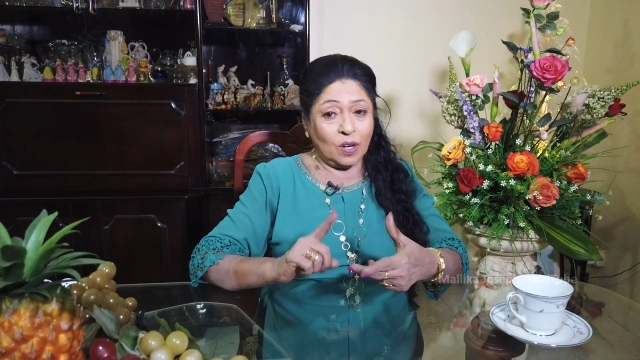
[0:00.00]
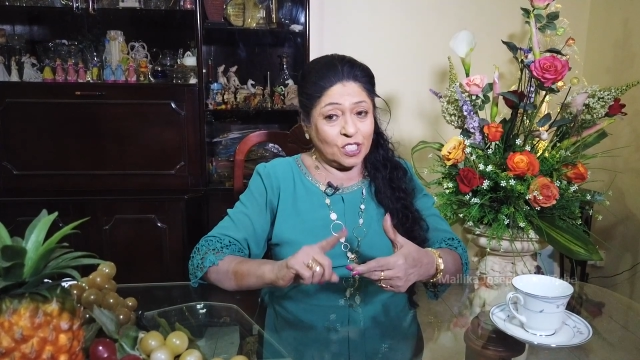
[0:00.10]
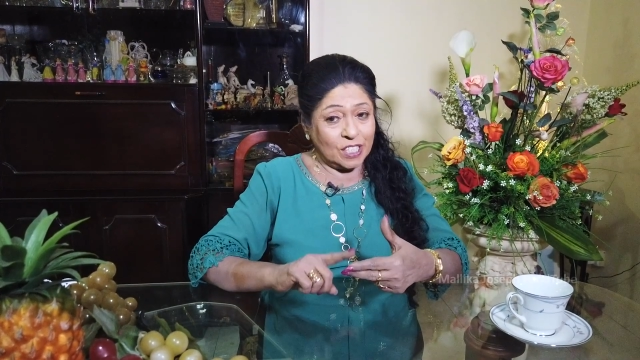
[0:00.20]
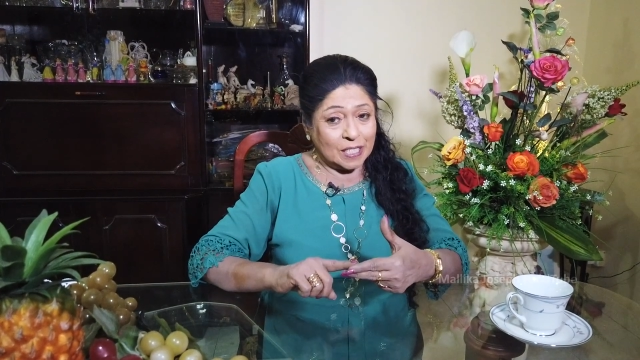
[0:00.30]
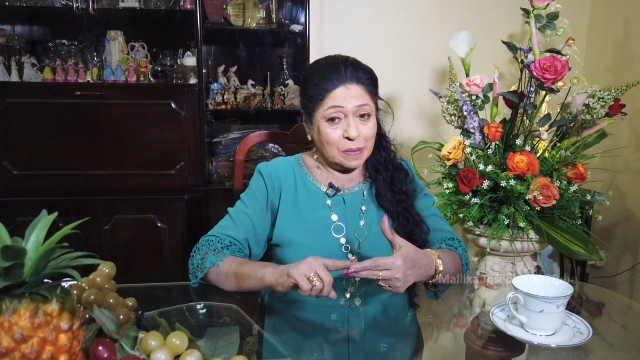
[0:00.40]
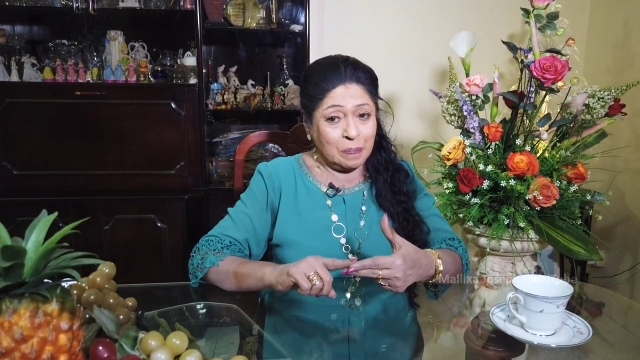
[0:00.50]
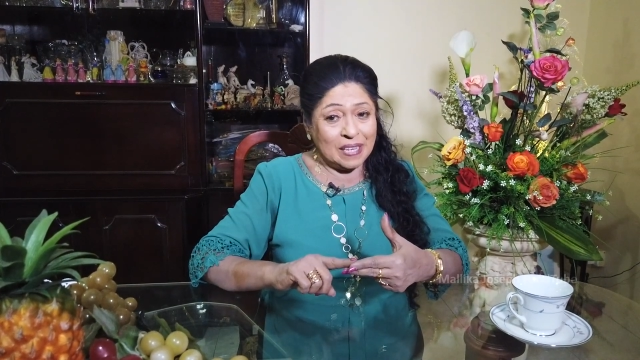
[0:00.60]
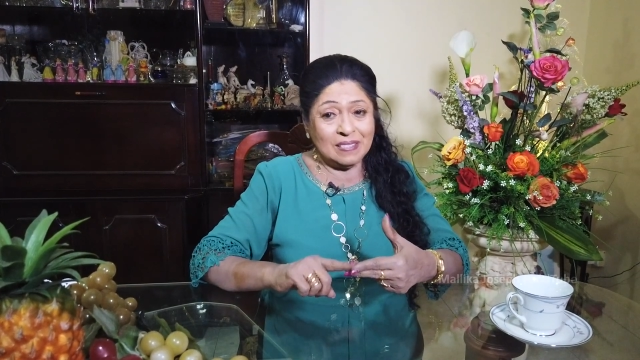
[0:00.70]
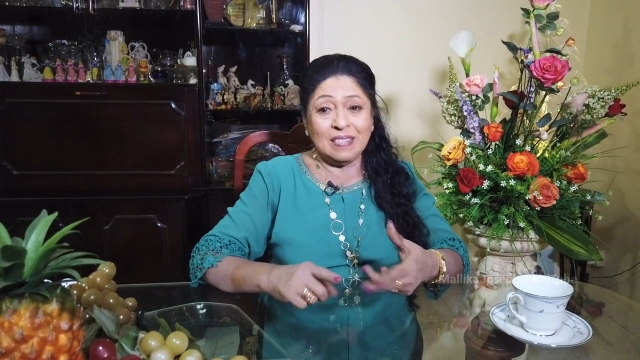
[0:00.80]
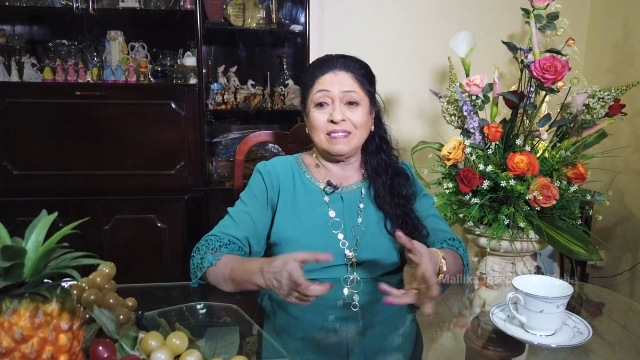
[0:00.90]
or chicken
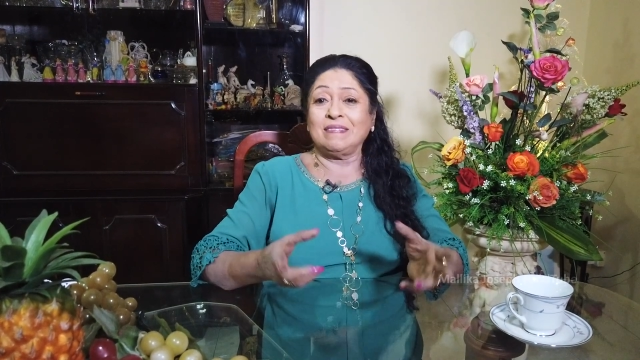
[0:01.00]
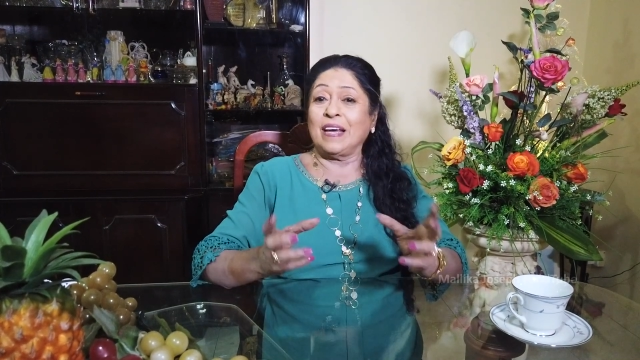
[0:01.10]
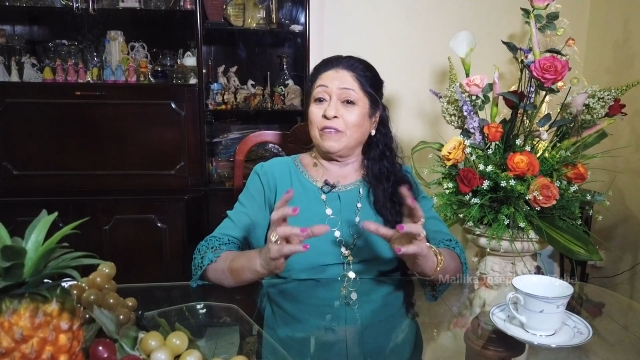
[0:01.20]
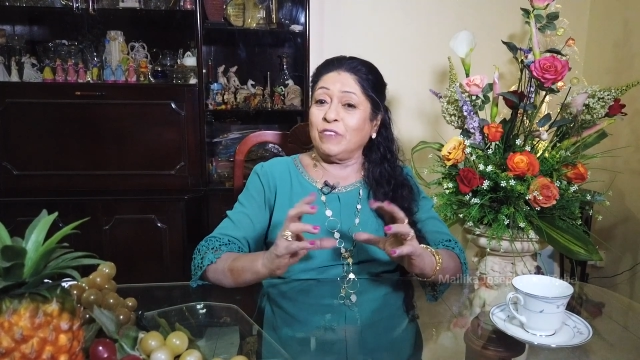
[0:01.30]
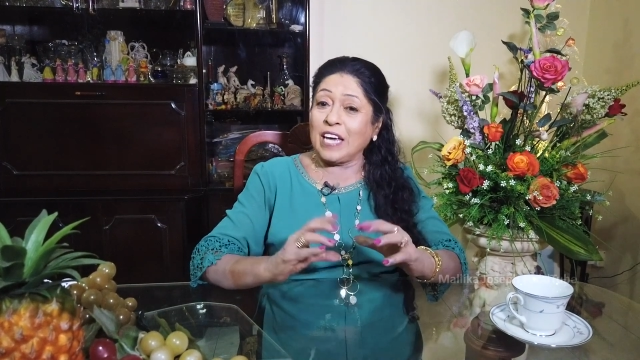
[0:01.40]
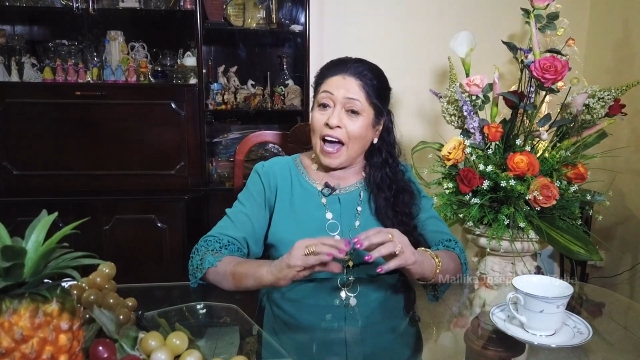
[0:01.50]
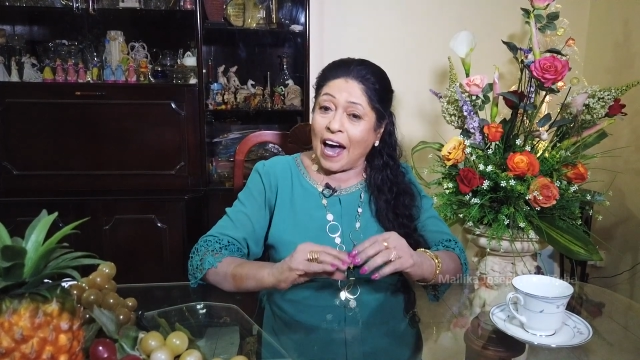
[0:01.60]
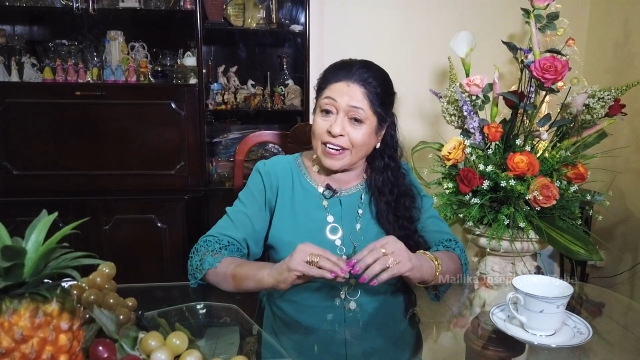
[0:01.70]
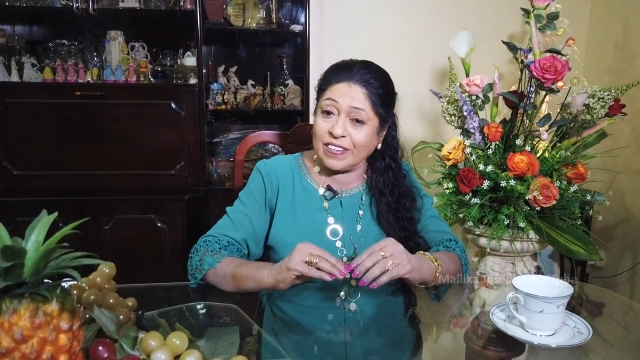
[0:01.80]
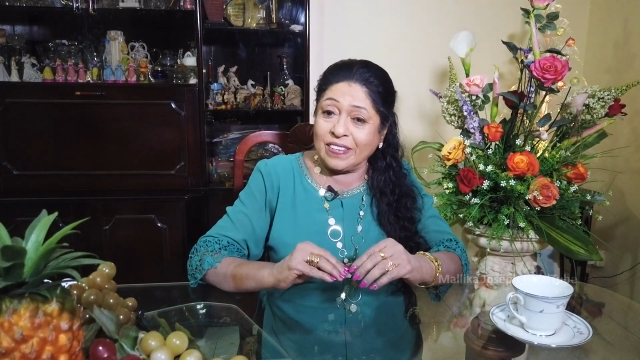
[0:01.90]
pieces, then we
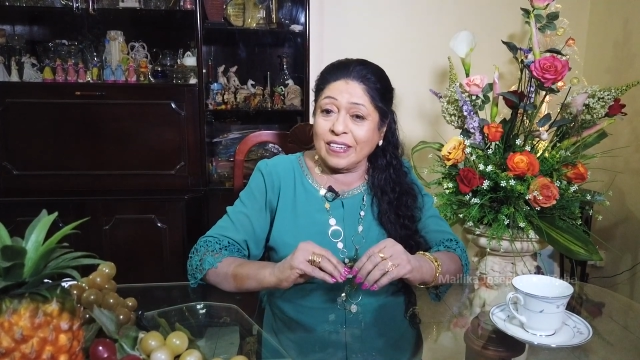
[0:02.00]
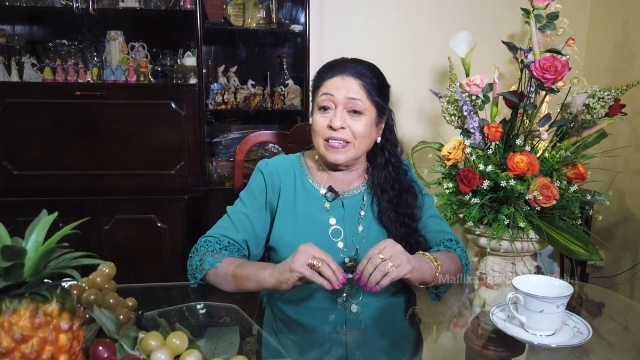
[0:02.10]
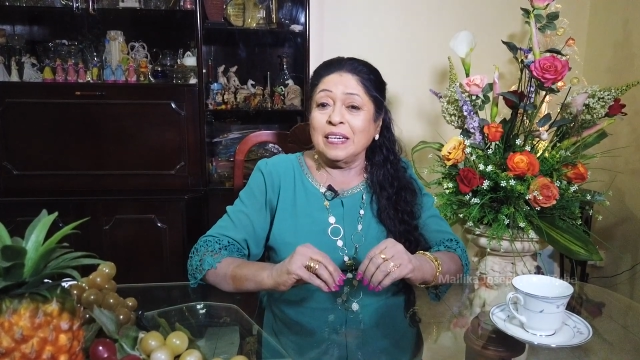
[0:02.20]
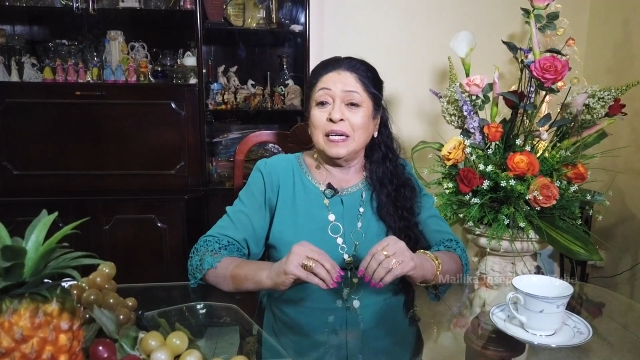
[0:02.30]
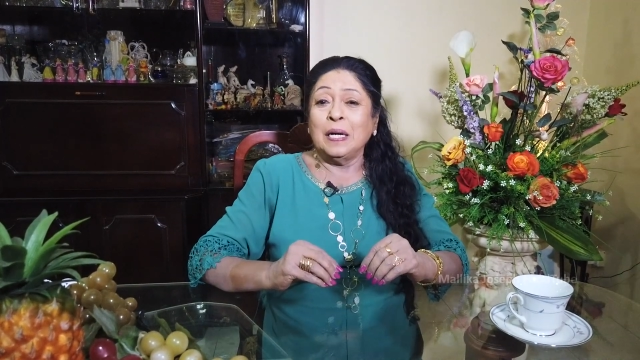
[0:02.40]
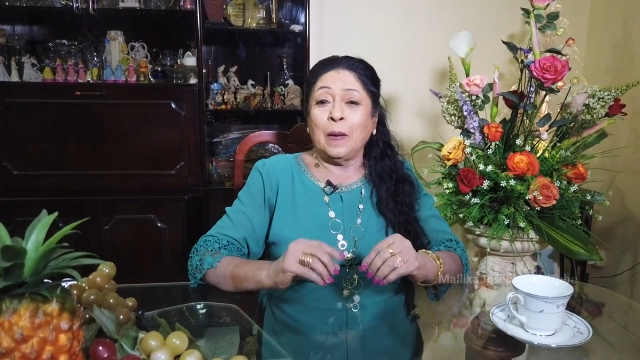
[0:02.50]
add the